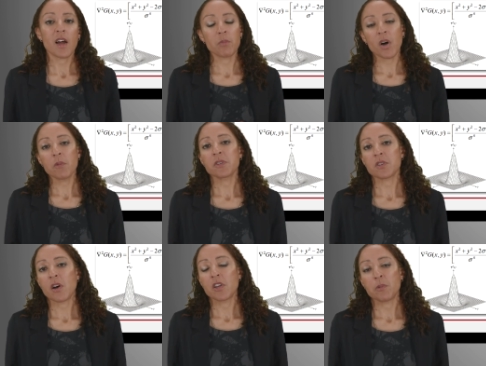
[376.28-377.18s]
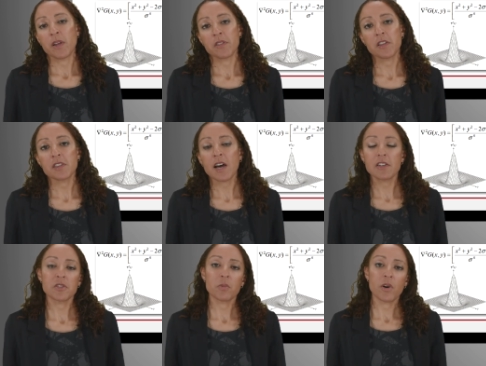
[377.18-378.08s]
and Marr was arguing that
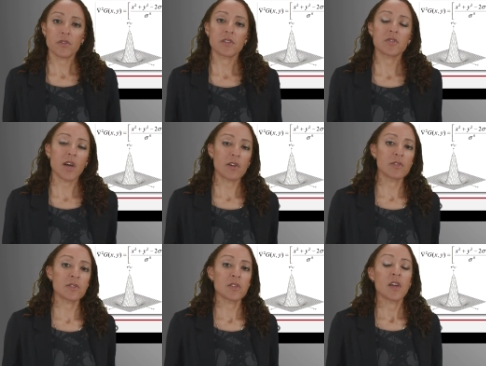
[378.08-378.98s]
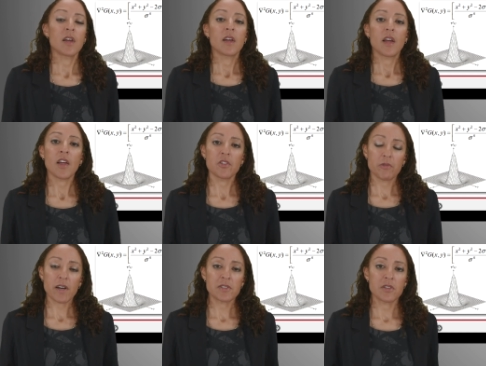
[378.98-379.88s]
that's what the cells in
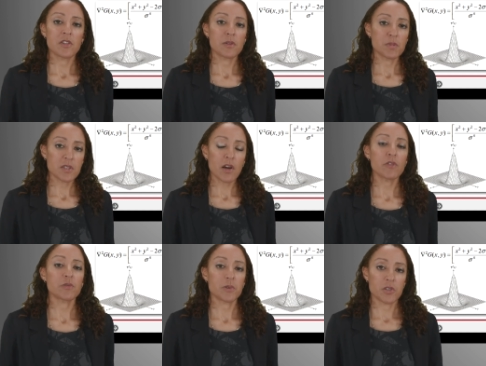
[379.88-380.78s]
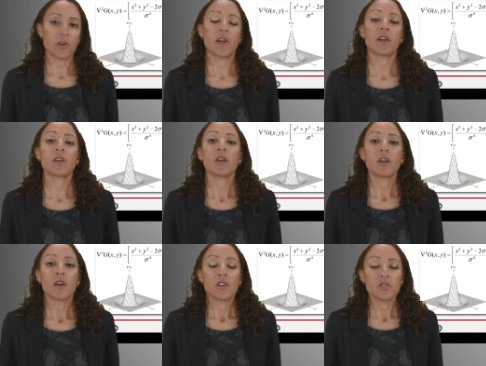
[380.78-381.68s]
the retina themselves were doing
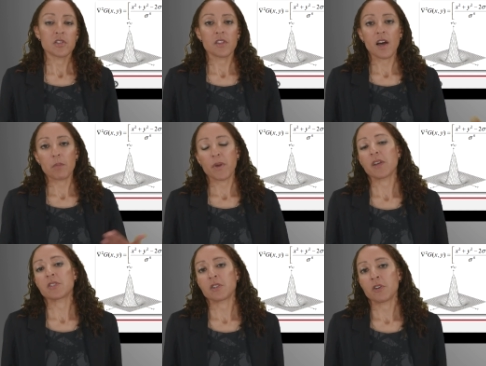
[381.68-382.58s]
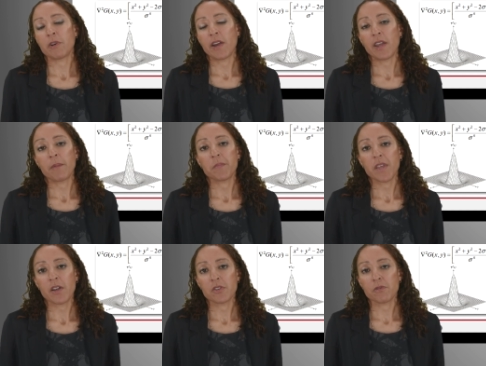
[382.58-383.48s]
to that pixel array
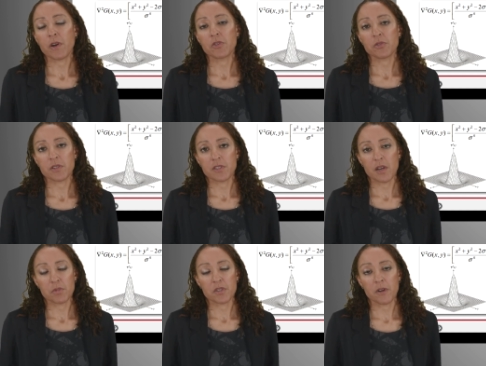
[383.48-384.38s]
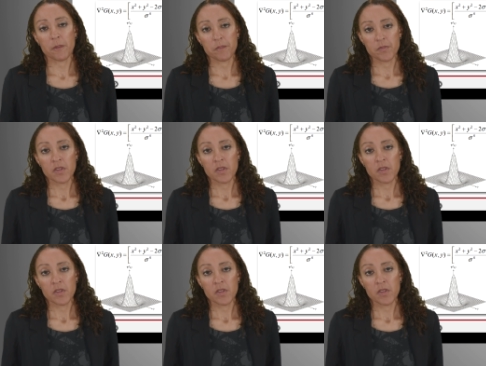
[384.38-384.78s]
at the photoreceptor.